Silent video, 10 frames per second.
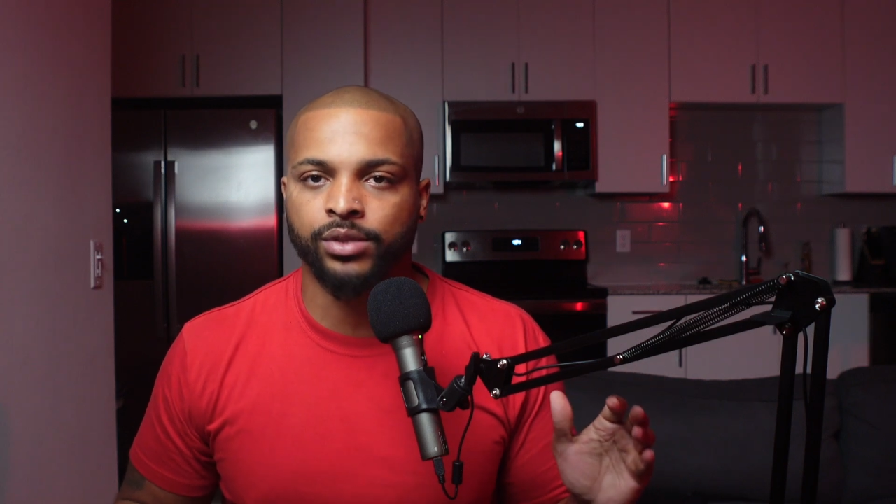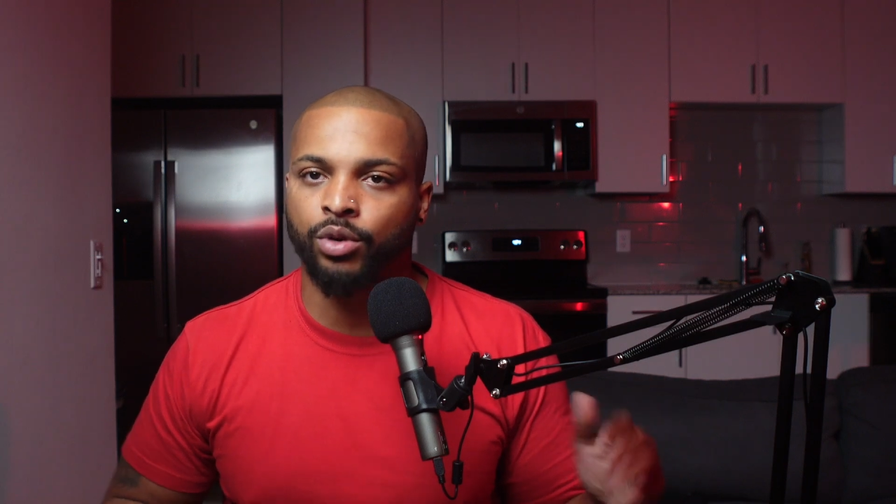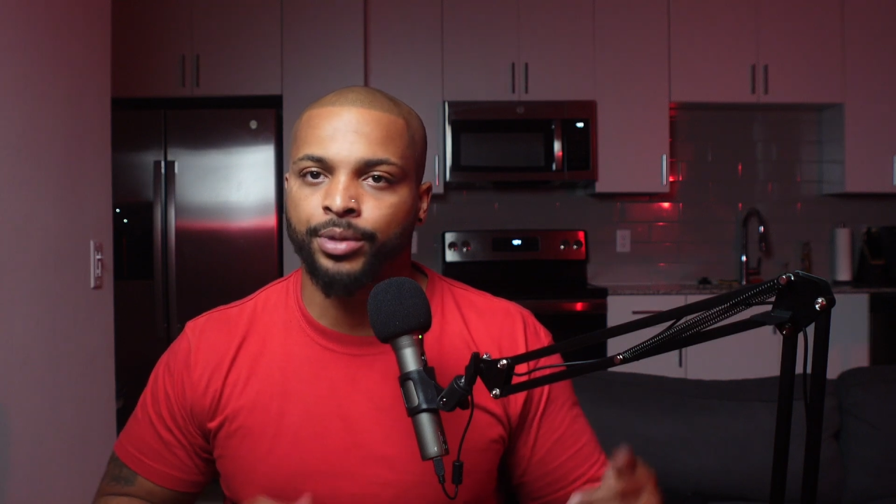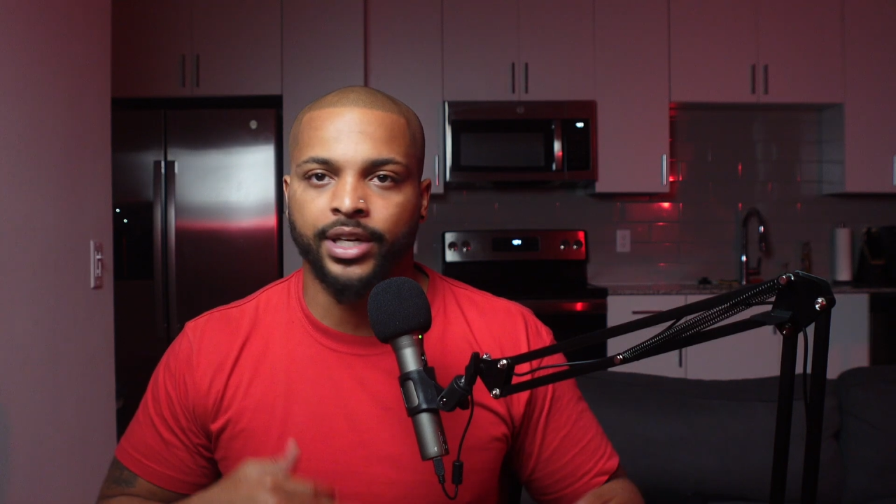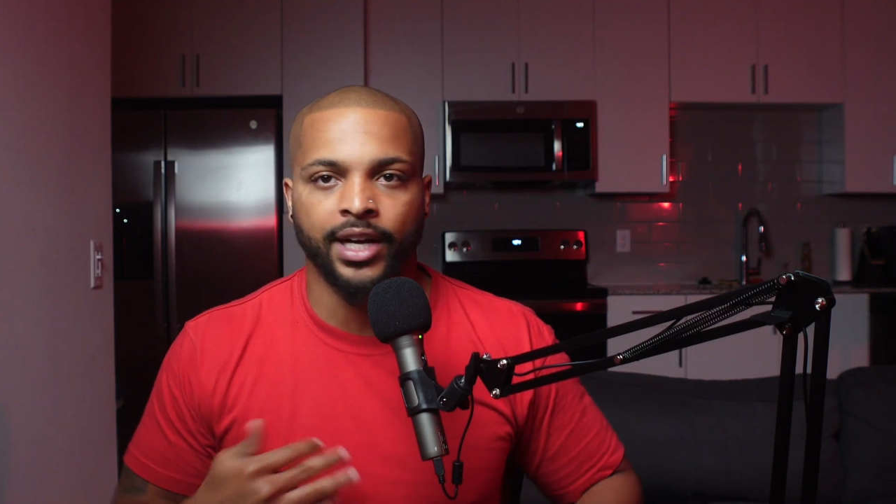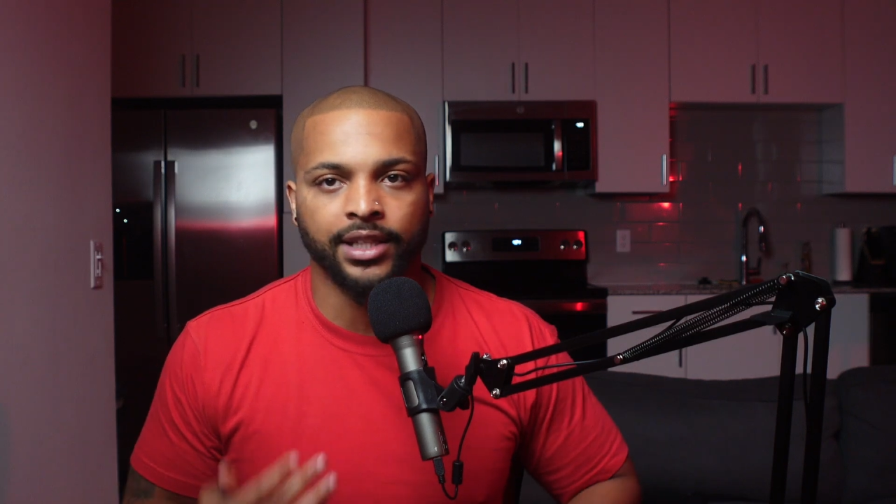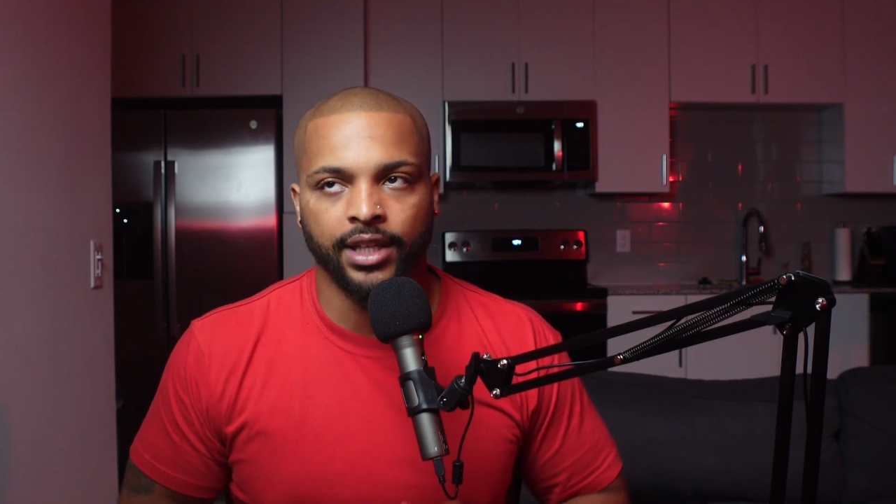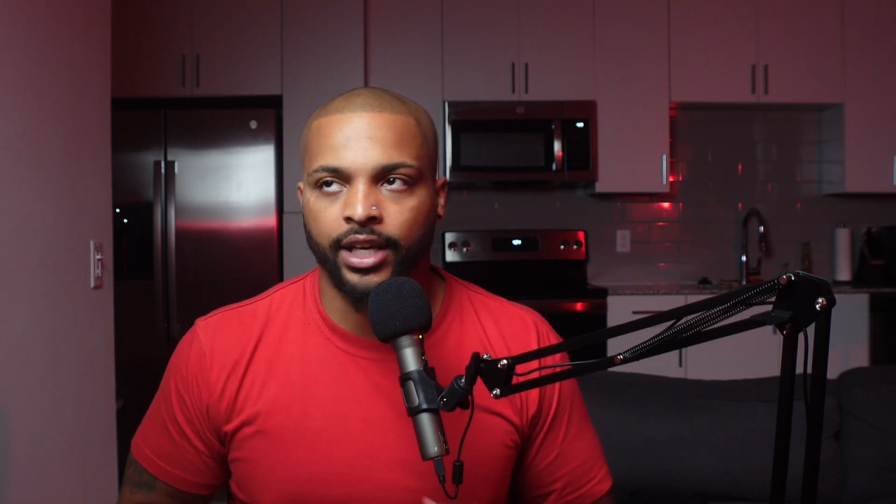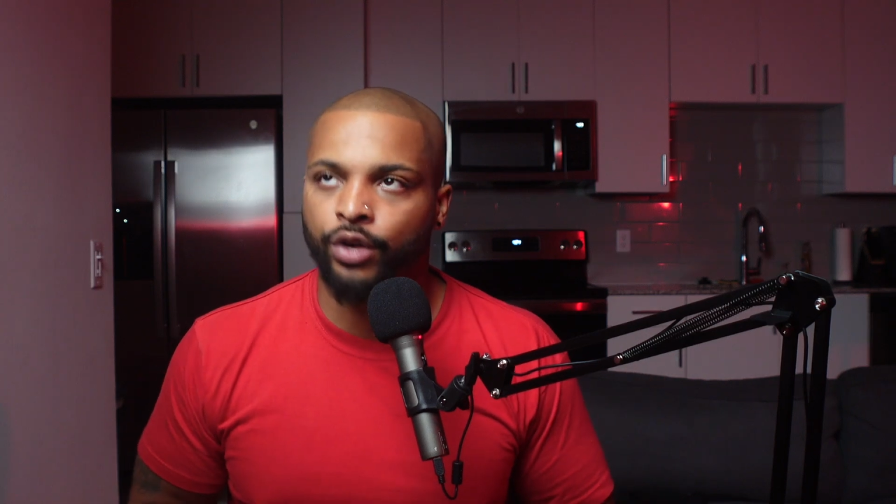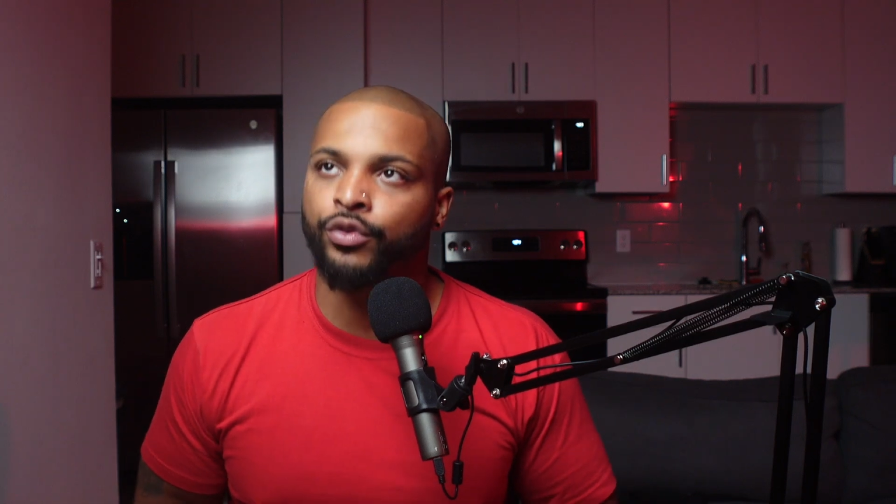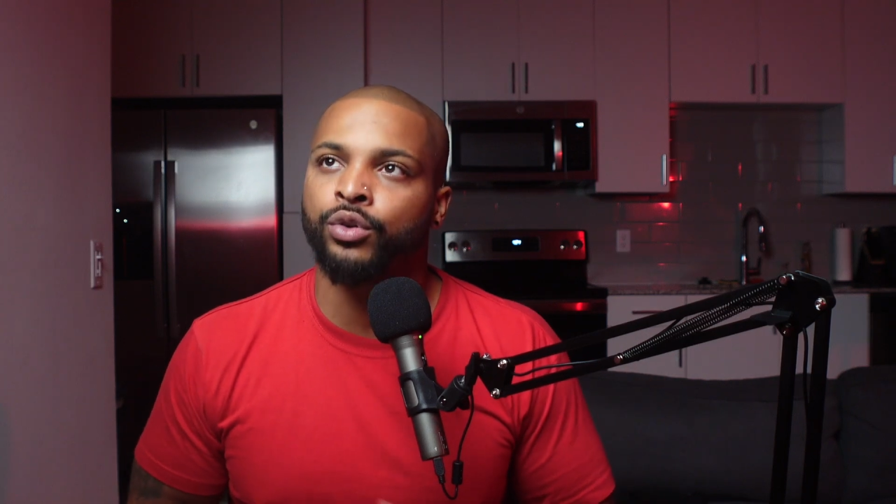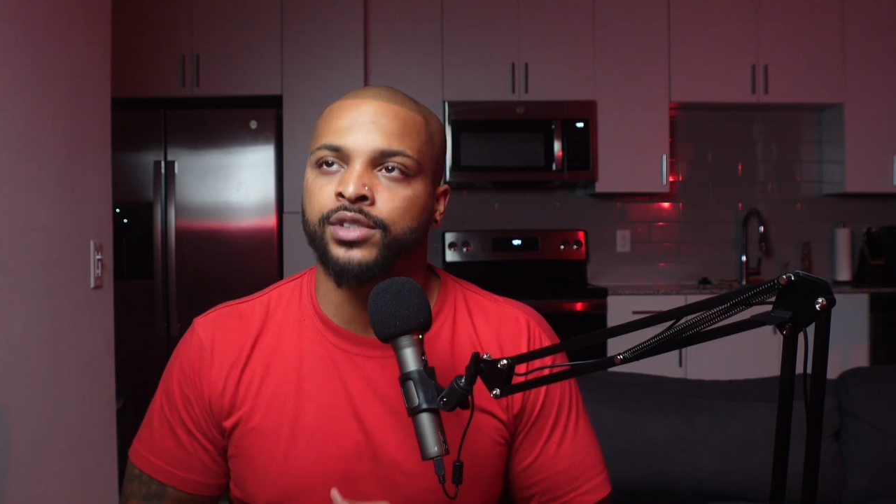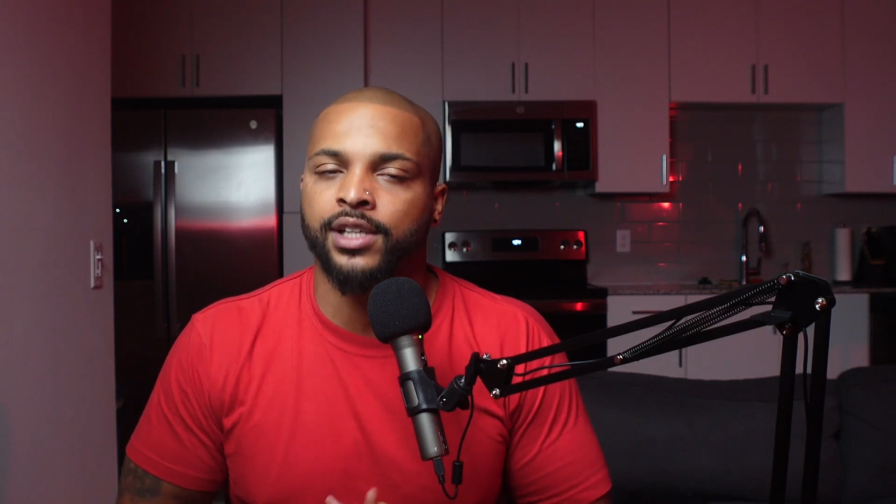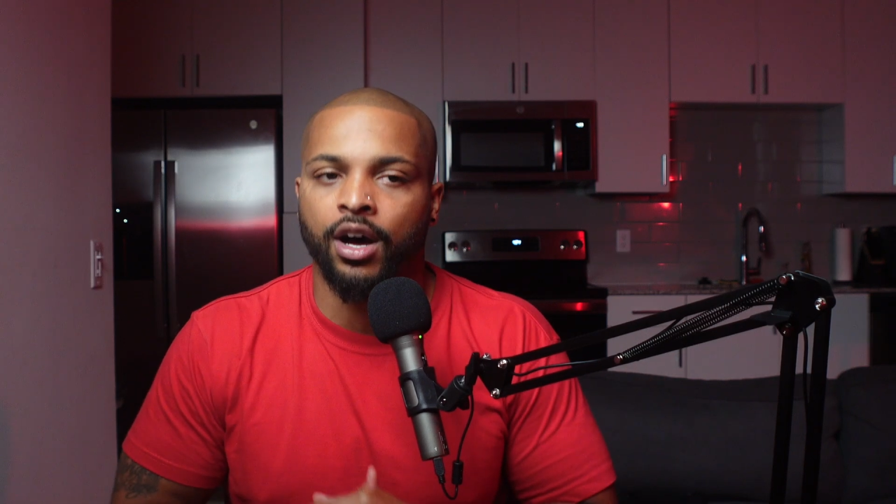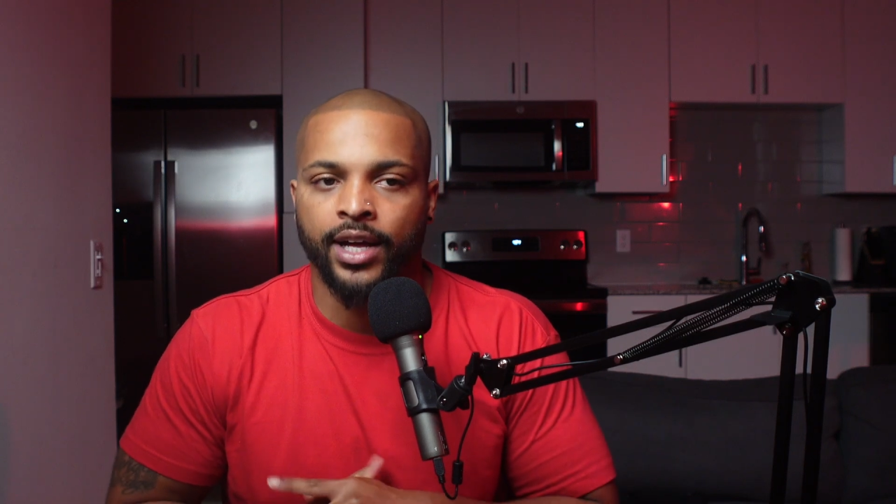We'll be conducting interviews
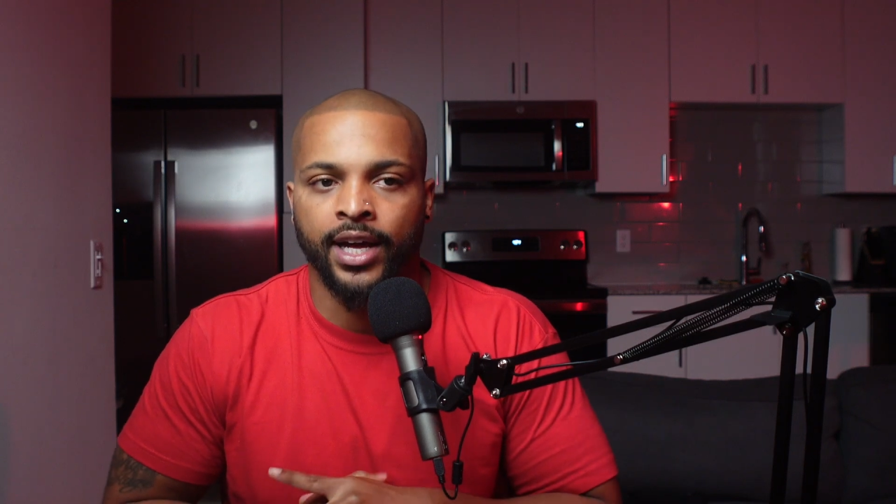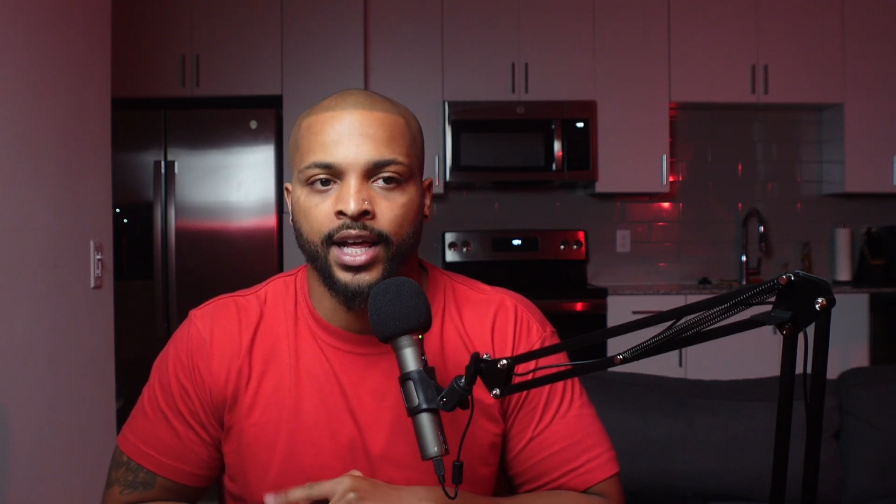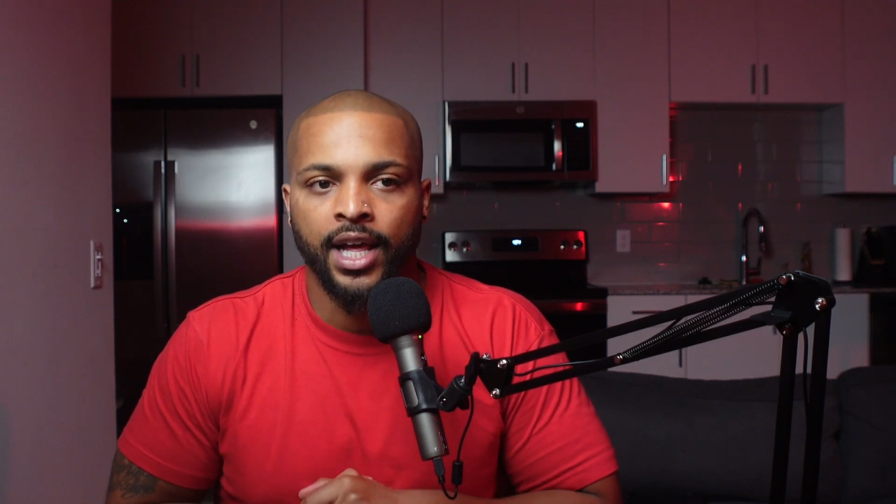and all that.